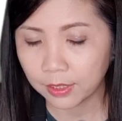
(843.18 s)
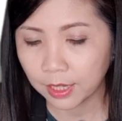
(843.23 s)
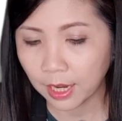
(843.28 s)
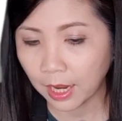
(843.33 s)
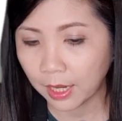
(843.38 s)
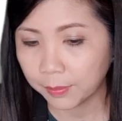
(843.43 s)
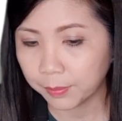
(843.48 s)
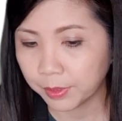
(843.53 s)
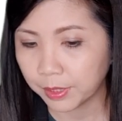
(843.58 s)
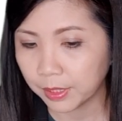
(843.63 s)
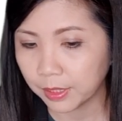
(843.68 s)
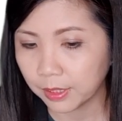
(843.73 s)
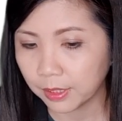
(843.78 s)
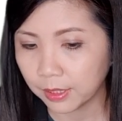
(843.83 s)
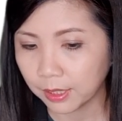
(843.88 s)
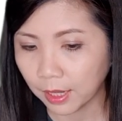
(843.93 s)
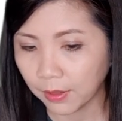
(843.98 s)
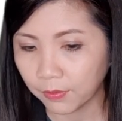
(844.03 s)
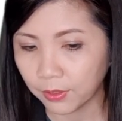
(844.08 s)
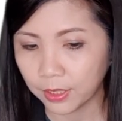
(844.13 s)
times
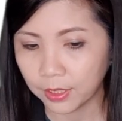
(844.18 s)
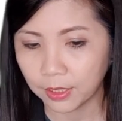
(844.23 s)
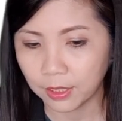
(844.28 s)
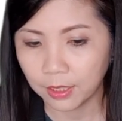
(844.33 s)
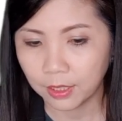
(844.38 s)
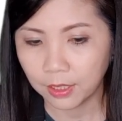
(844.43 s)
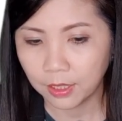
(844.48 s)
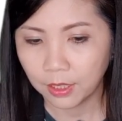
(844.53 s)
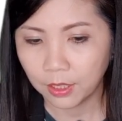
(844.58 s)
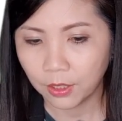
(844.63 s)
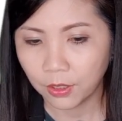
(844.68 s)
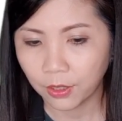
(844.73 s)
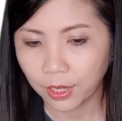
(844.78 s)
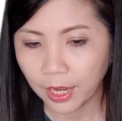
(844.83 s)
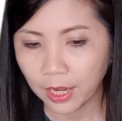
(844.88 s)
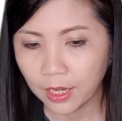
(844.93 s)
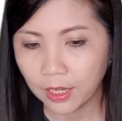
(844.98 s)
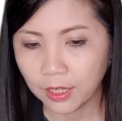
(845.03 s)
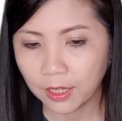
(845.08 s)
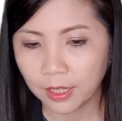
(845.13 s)
7.
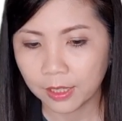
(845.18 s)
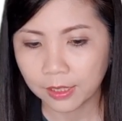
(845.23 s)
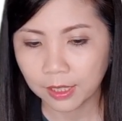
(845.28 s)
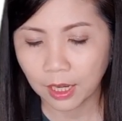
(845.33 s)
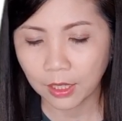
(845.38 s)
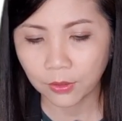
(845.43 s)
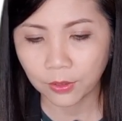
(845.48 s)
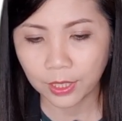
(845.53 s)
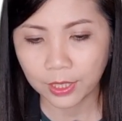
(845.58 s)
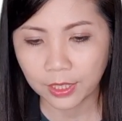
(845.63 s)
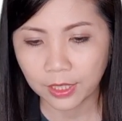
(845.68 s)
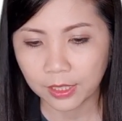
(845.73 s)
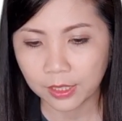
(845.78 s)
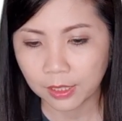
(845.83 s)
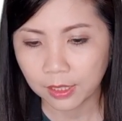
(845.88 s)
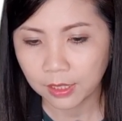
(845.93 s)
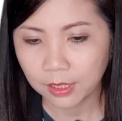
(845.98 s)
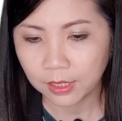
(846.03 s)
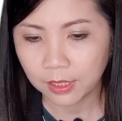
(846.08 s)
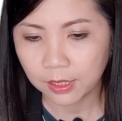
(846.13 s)
Okay, let's calculate
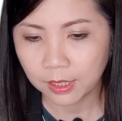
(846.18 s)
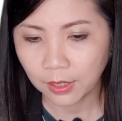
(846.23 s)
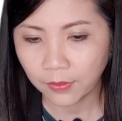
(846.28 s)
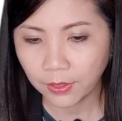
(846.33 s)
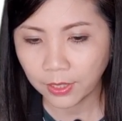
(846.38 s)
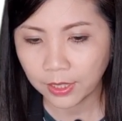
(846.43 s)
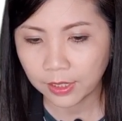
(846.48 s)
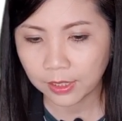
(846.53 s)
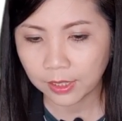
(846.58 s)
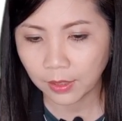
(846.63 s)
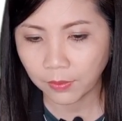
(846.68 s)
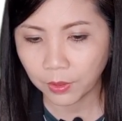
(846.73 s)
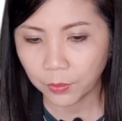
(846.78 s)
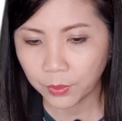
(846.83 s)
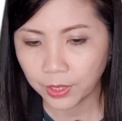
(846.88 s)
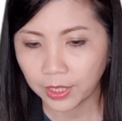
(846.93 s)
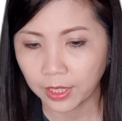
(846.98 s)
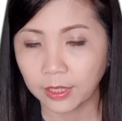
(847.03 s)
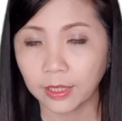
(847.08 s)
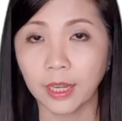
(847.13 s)
this. This 7 and 7,
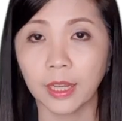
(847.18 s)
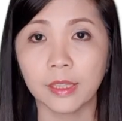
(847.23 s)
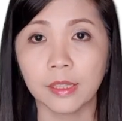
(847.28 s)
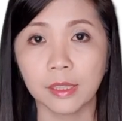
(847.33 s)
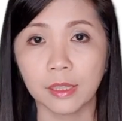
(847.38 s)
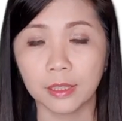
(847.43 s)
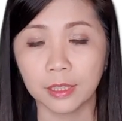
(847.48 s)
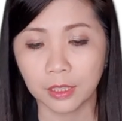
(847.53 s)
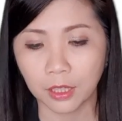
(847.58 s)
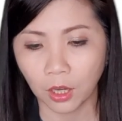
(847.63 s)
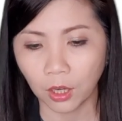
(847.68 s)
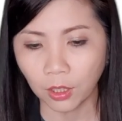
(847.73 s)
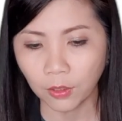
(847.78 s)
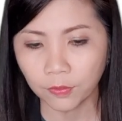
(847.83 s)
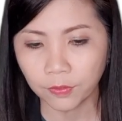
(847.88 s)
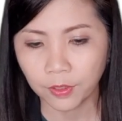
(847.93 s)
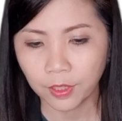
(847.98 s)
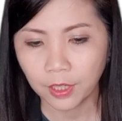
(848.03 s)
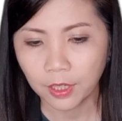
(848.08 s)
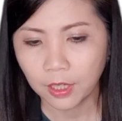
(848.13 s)
we can cancel it
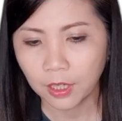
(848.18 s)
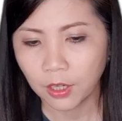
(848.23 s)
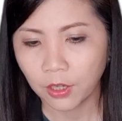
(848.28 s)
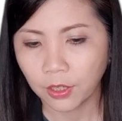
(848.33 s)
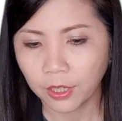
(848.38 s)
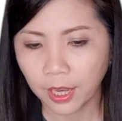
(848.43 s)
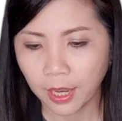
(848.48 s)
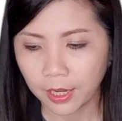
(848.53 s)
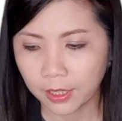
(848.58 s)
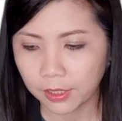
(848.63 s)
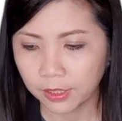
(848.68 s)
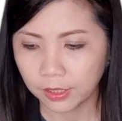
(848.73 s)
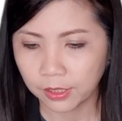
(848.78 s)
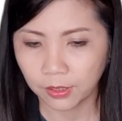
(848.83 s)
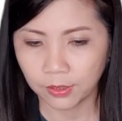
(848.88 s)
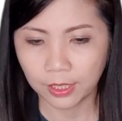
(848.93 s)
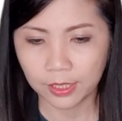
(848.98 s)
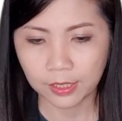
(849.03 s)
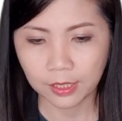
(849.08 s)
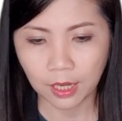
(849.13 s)
off. Okay,
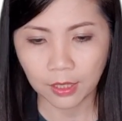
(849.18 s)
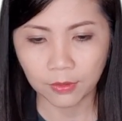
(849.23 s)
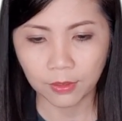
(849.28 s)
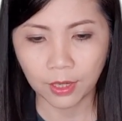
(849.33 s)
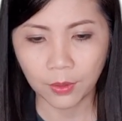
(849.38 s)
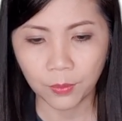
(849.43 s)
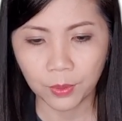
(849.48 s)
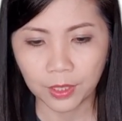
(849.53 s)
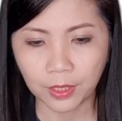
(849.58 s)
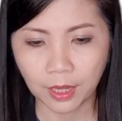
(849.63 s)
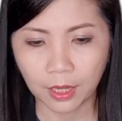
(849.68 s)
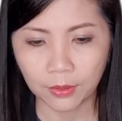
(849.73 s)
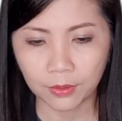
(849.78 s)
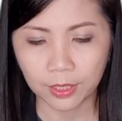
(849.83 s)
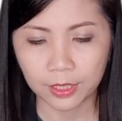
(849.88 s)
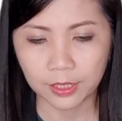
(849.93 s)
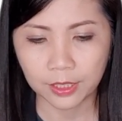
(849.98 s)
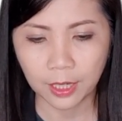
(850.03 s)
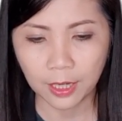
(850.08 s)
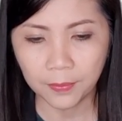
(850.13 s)
so let's calculate with the
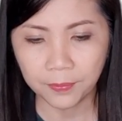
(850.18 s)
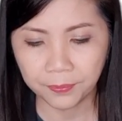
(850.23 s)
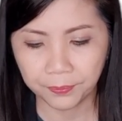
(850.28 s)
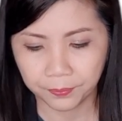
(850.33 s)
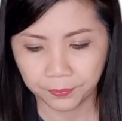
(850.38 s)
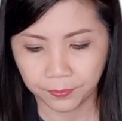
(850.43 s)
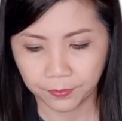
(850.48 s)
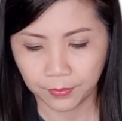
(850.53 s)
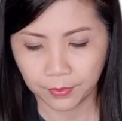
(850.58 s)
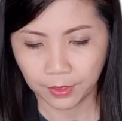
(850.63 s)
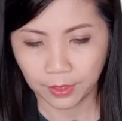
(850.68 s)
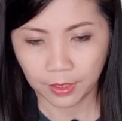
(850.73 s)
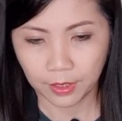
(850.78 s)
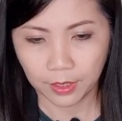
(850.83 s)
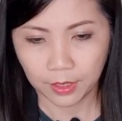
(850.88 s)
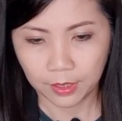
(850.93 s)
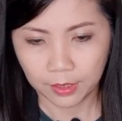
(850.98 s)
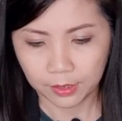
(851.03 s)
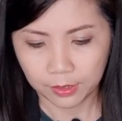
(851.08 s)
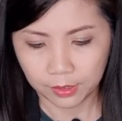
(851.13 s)
calculator.
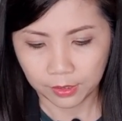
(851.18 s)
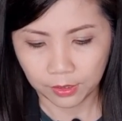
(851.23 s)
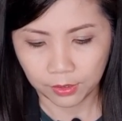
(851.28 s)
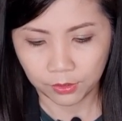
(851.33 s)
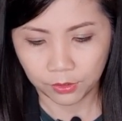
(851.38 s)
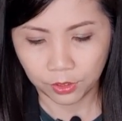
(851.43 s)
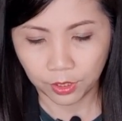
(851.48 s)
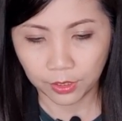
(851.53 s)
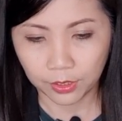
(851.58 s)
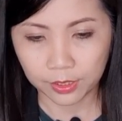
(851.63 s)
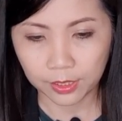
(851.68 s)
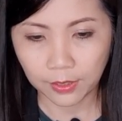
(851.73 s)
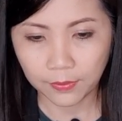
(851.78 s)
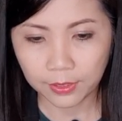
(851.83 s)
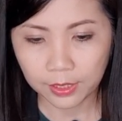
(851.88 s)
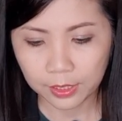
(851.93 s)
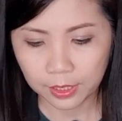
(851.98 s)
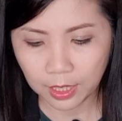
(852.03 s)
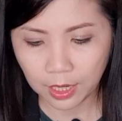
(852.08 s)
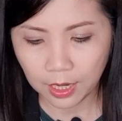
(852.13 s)
So
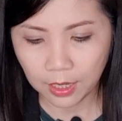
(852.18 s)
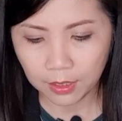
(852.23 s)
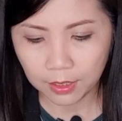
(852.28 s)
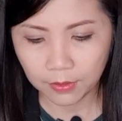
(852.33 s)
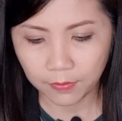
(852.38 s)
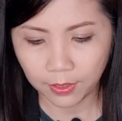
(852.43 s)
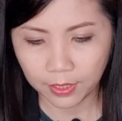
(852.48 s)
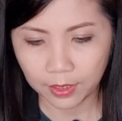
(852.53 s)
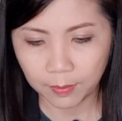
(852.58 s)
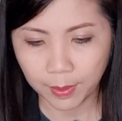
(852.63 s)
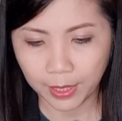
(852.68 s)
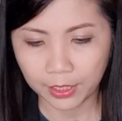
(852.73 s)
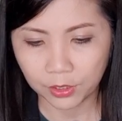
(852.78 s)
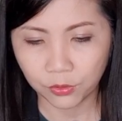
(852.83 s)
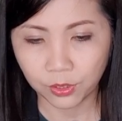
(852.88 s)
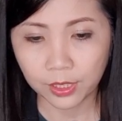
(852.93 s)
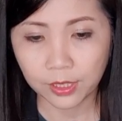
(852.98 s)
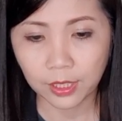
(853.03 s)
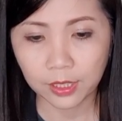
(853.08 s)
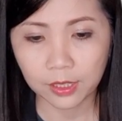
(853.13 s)
270 divided by
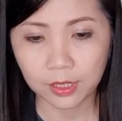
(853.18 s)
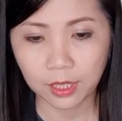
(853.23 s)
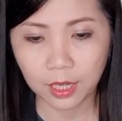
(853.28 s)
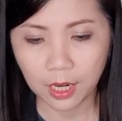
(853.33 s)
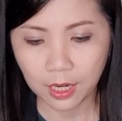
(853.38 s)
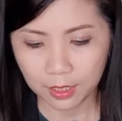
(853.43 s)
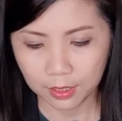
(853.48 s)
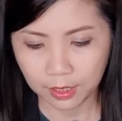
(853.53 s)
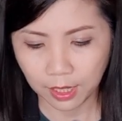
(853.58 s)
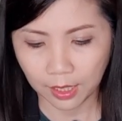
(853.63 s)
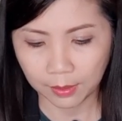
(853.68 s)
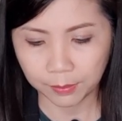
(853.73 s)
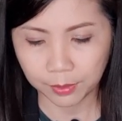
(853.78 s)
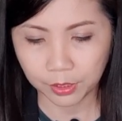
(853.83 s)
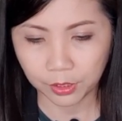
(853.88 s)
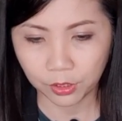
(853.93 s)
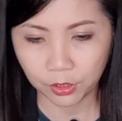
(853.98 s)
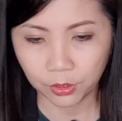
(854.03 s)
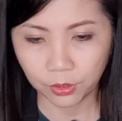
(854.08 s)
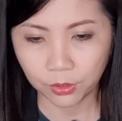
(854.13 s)
360
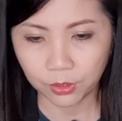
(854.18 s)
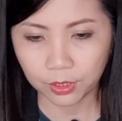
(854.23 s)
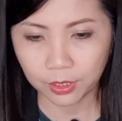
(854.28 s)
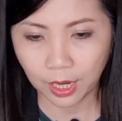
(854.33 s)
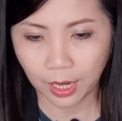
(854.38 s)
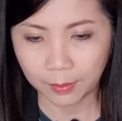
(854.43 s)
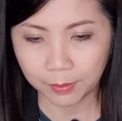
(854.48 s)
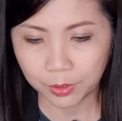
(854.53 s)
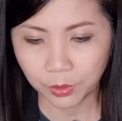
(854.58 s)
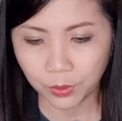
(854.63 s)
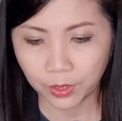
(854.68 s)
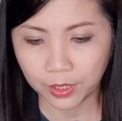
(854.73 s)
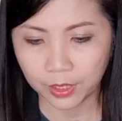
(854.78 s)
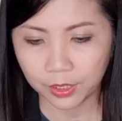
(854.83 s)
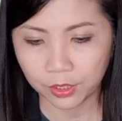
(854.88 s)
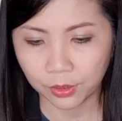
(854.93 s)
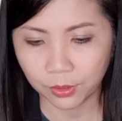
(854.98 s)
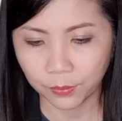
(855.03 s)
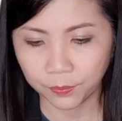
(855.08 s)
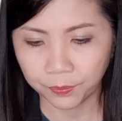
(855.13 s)
times 2 times
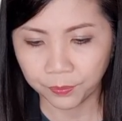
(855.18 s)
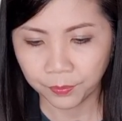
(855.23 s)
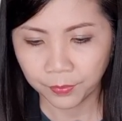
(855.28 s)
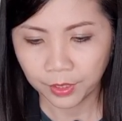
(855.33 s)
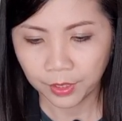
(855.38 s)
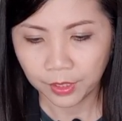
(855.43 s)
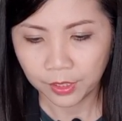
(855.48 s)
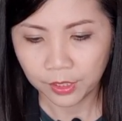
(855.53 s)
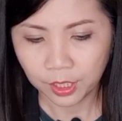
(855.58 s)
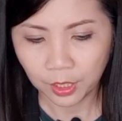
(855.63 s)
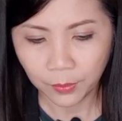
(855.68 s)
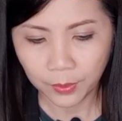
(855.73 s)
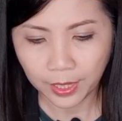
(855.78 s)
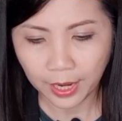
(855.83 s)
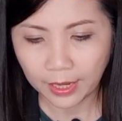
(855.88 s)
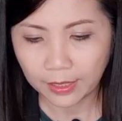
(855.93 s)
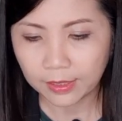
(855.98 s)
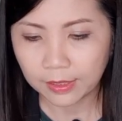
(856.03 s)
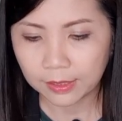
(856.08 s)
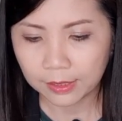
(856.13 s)
22. So we
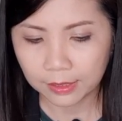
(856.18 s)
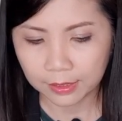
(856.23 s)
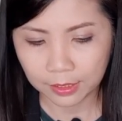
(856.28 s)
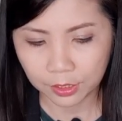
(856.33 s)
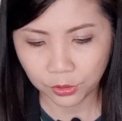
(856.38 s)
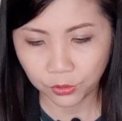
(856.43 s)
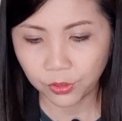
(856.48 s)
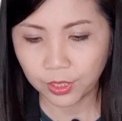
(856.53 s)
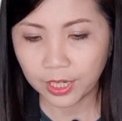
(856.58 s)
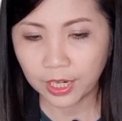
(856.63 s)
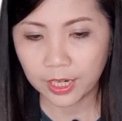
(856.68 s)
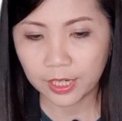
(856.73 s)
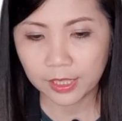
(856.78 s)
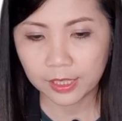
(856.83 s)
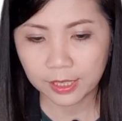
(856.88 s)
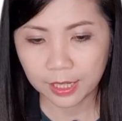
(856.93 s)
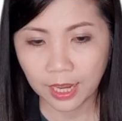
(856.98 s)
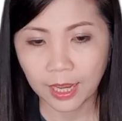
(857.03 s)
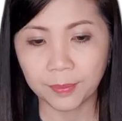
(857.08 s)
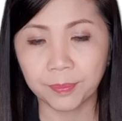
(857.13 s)
get 33
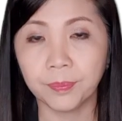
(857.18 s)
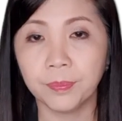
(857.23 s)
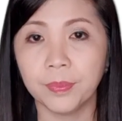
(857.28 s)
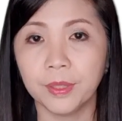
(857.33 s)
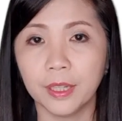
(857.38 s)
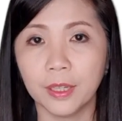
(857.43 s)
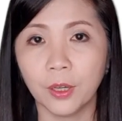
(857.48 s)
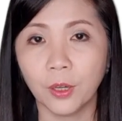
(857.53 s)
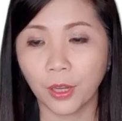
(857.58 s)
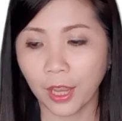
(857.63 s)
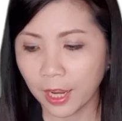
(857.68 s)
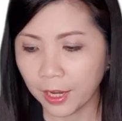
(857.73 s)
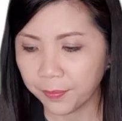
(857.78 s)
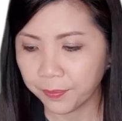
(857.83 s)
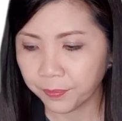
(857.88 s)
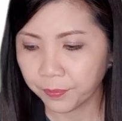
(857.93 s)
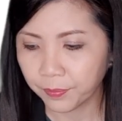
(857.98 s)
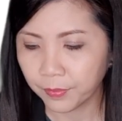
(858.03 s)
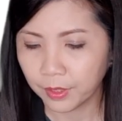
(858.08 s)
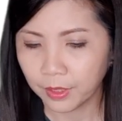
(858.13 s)
cm.
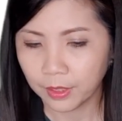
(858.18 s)
Okay,